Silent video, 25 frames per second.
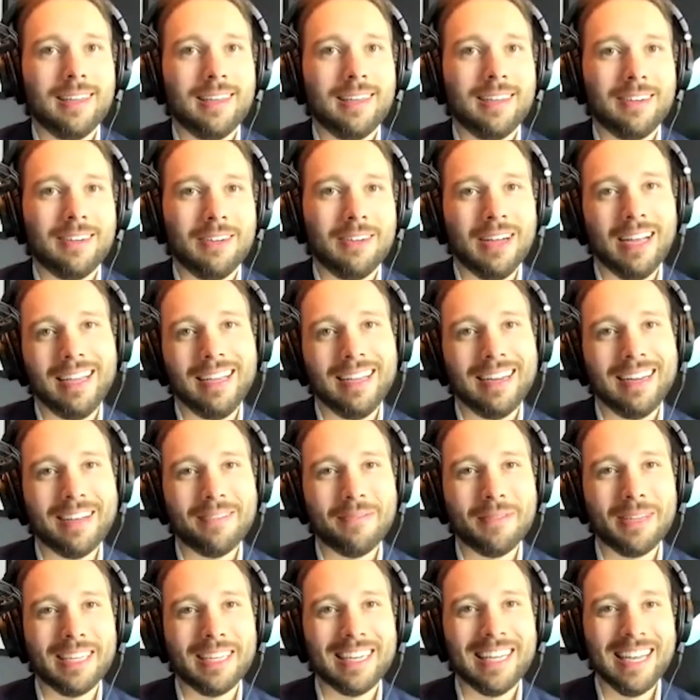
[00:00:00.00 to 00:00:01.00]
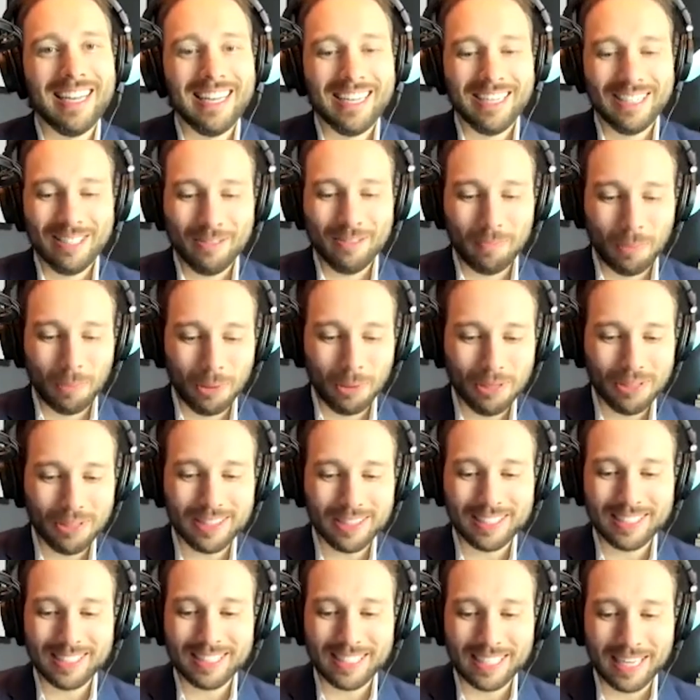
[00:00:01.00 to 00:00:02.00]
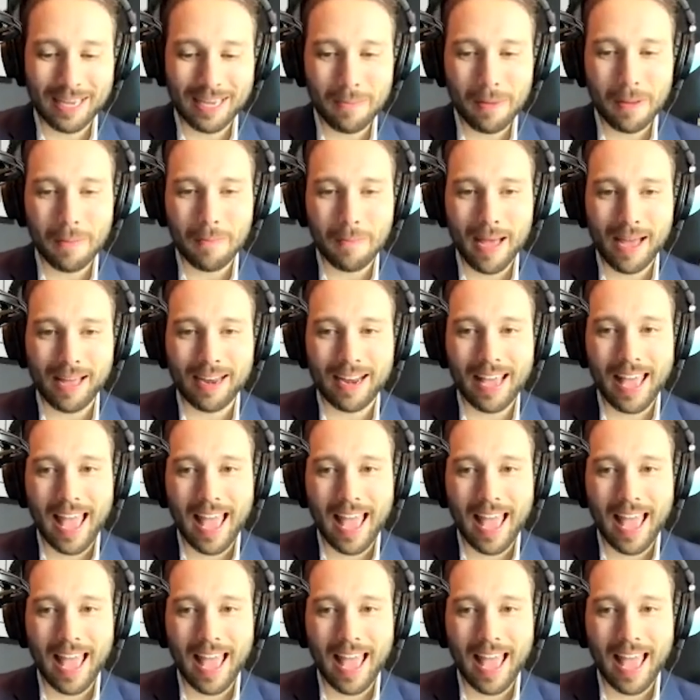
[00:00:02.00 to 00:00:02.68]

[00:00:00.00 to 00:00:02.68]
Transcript: right? I mean, put the same amount of